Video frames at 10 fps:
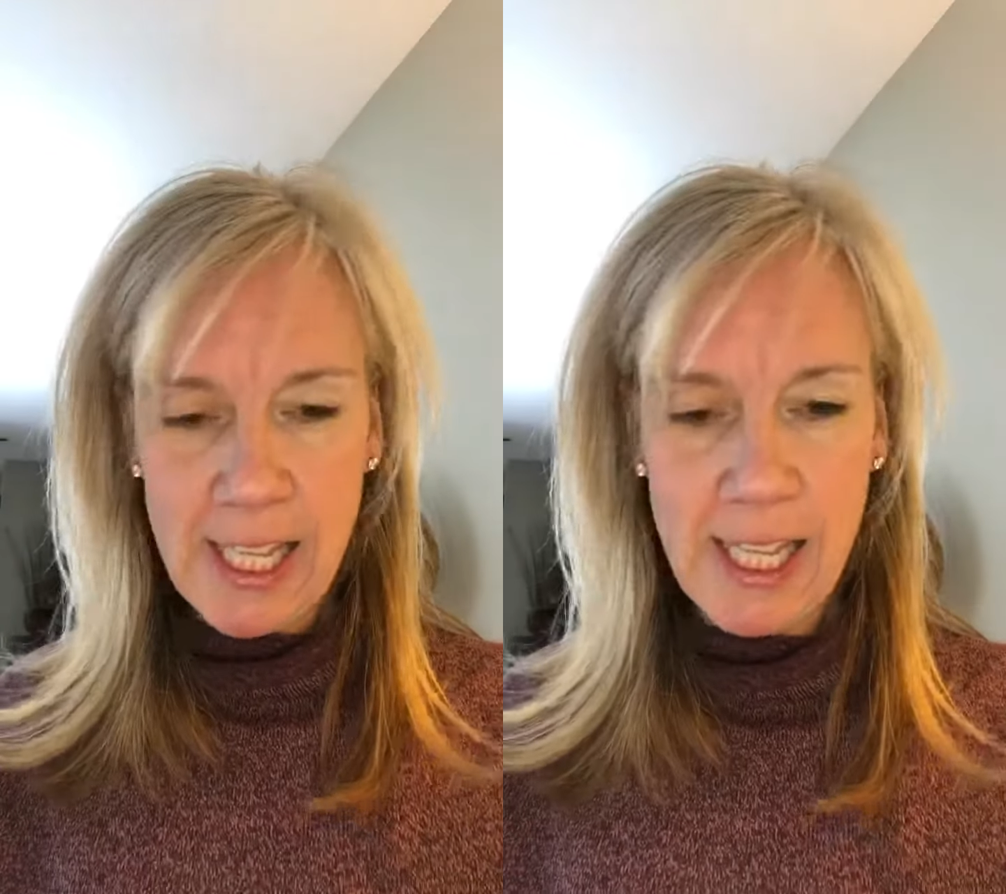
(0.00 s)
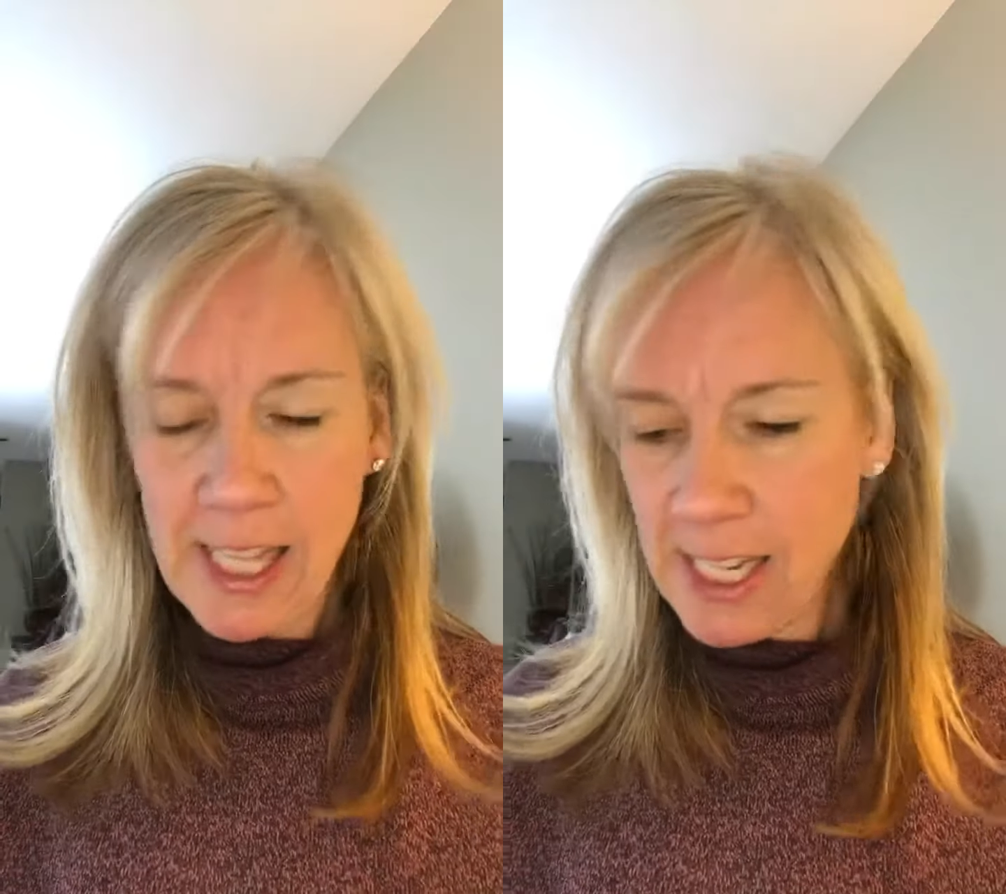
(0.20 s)

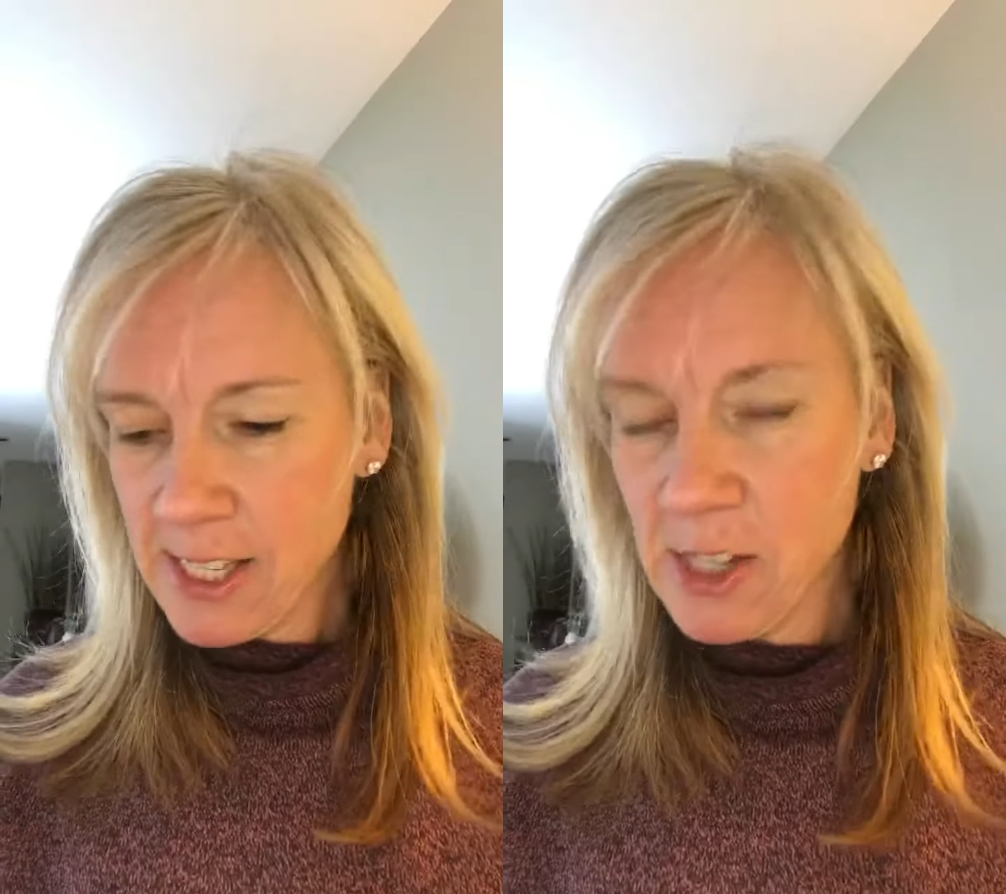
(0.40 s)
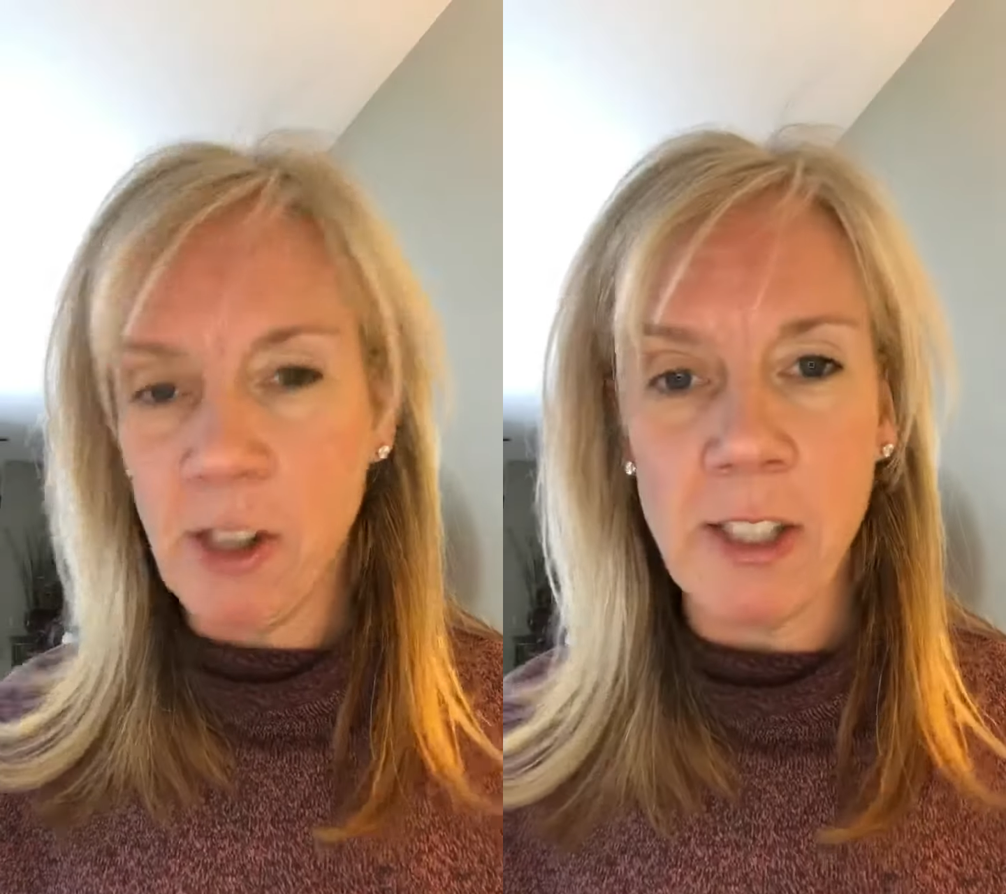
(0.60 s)
I think
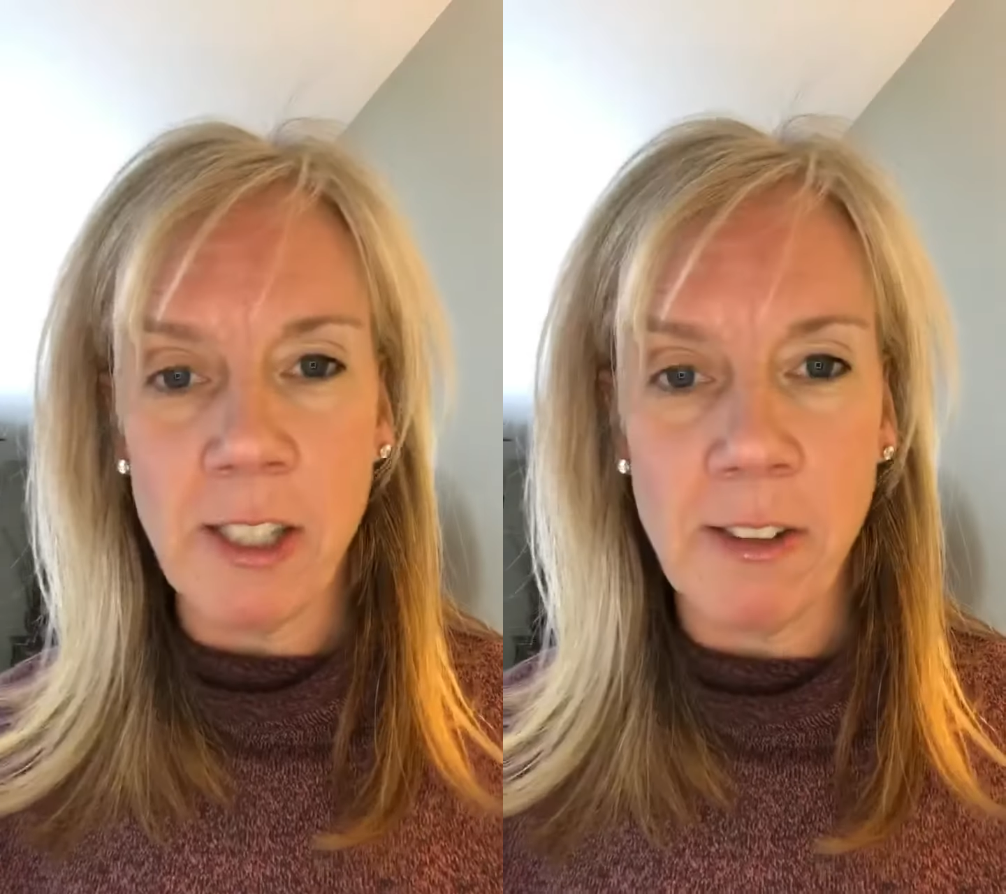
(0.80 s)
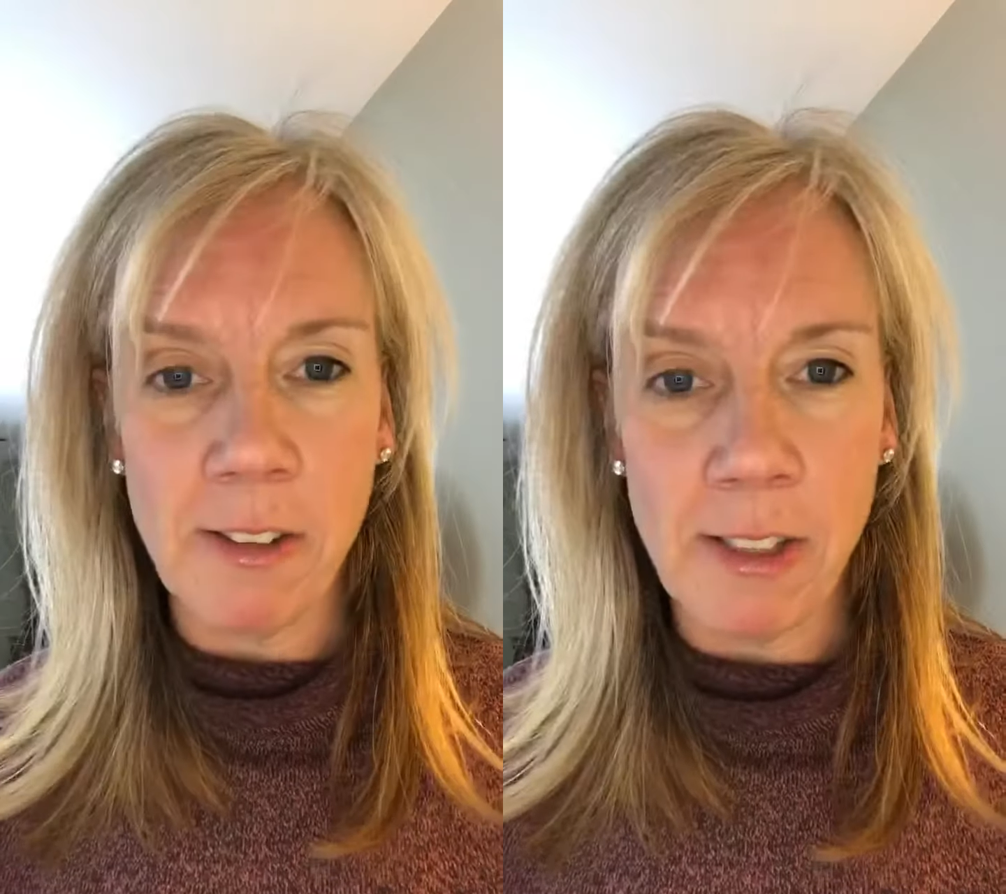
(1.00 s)
it's called
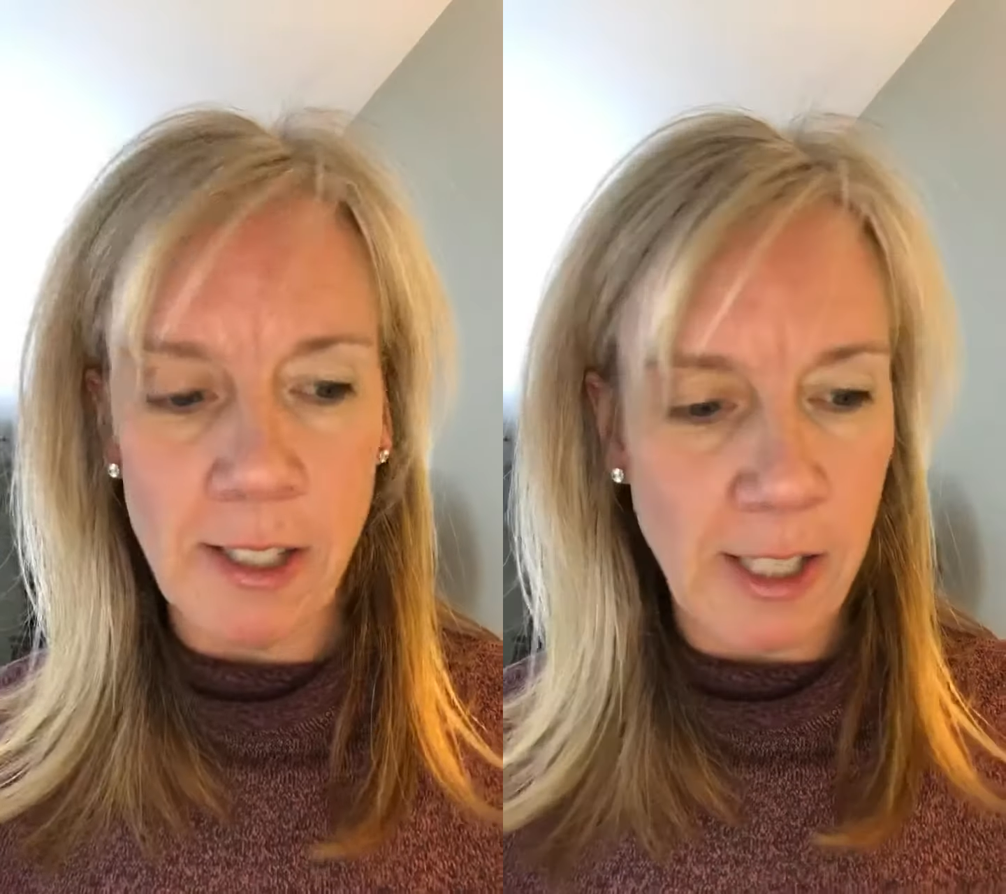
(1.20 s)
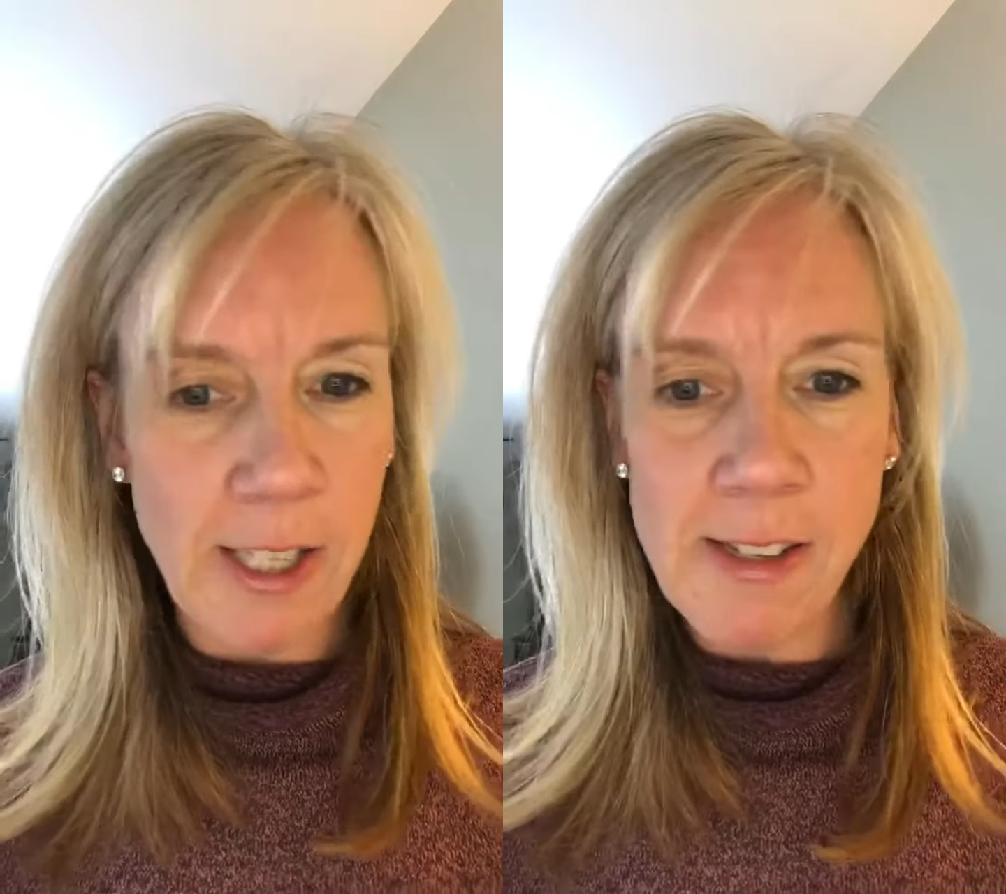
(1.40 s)
Gilded
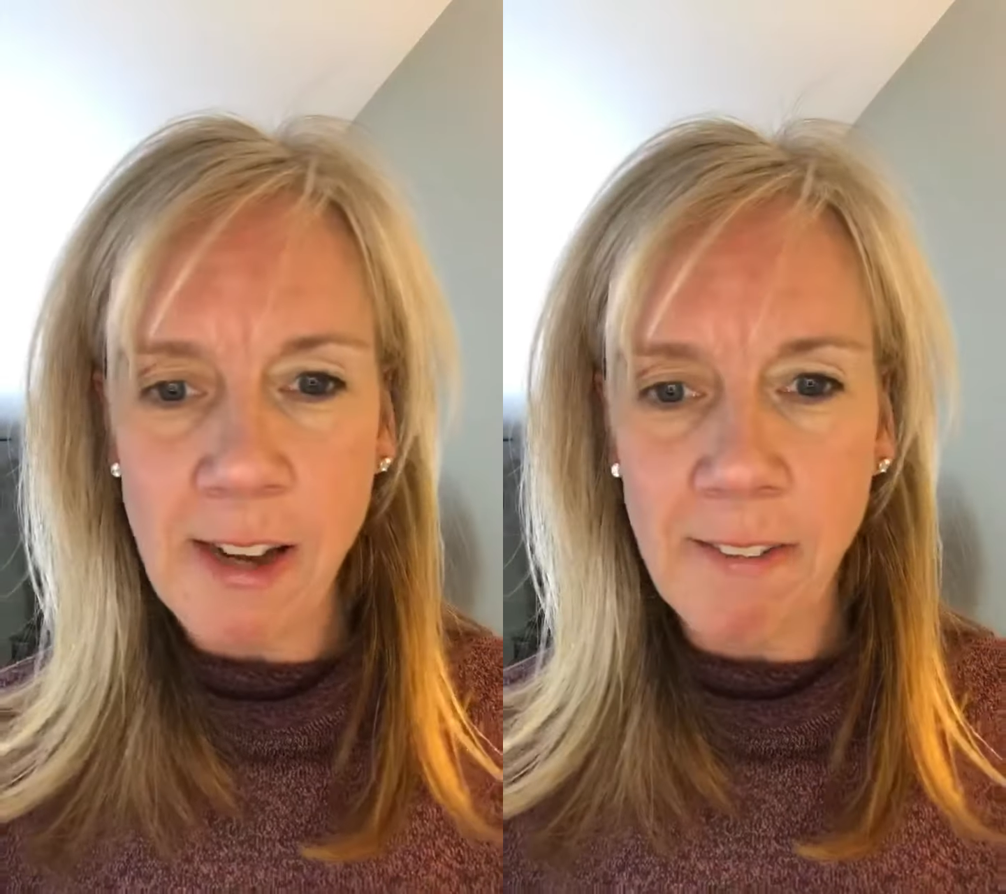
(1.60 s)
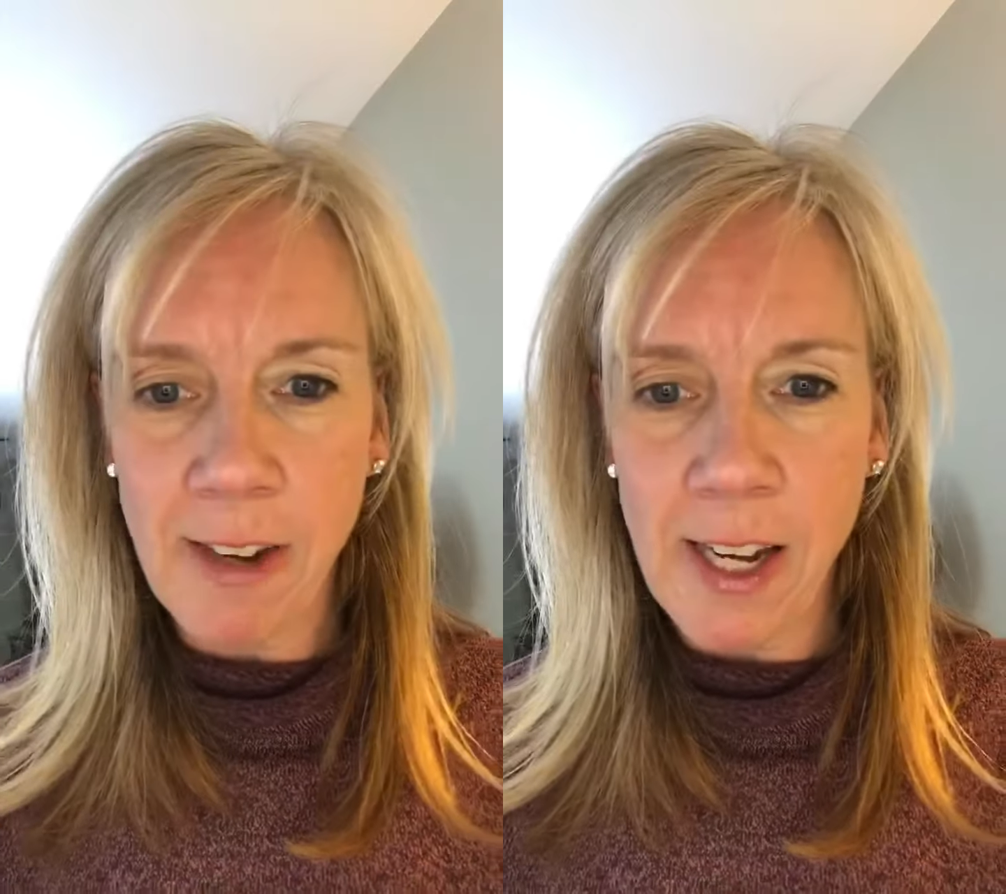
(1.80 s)
Lily, is
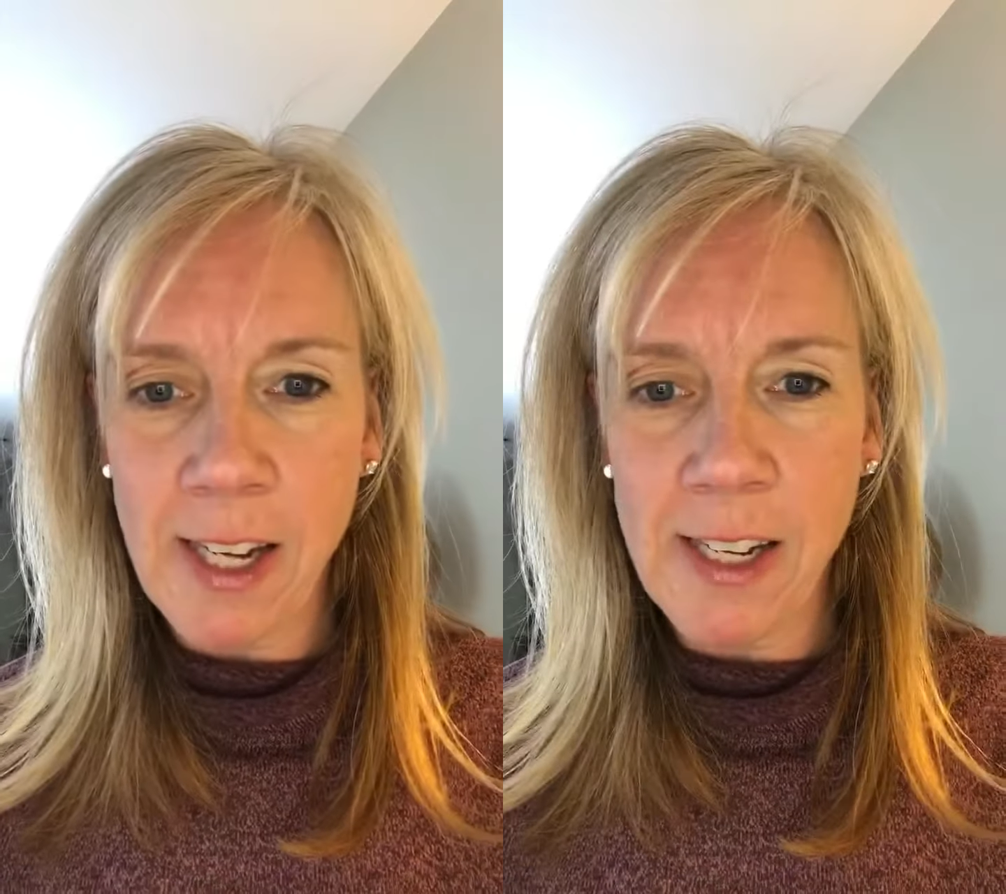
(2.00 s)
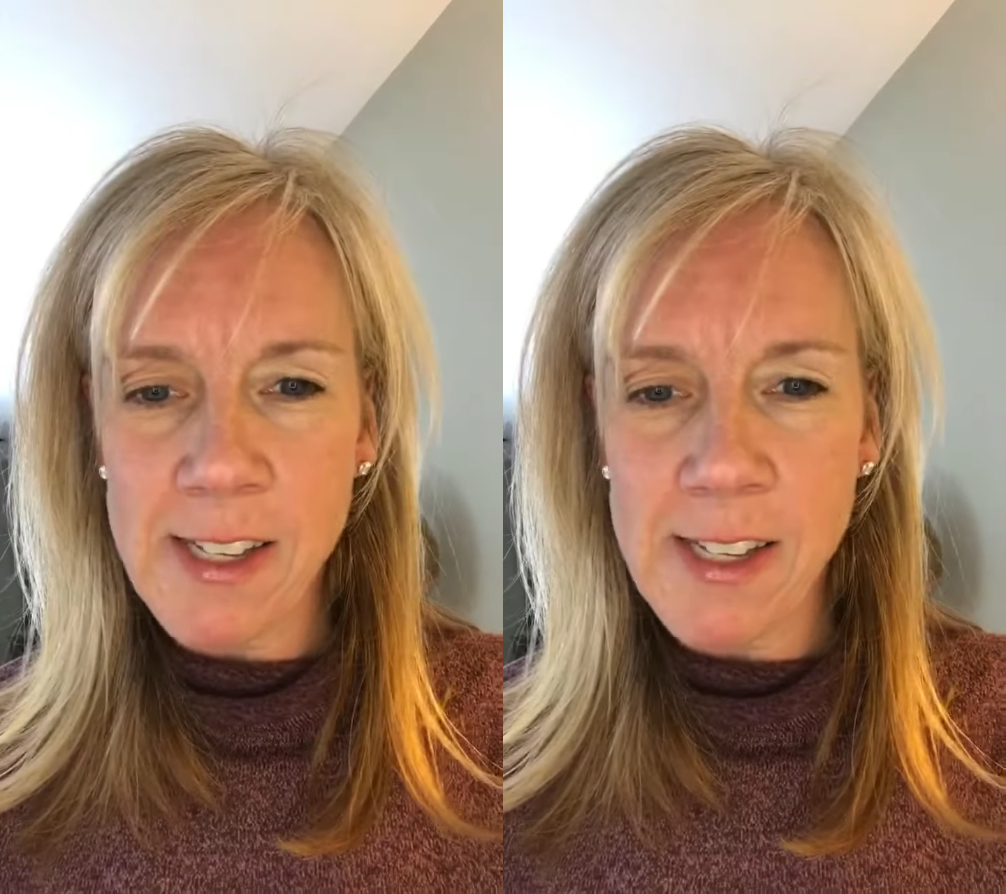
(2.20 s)
that right?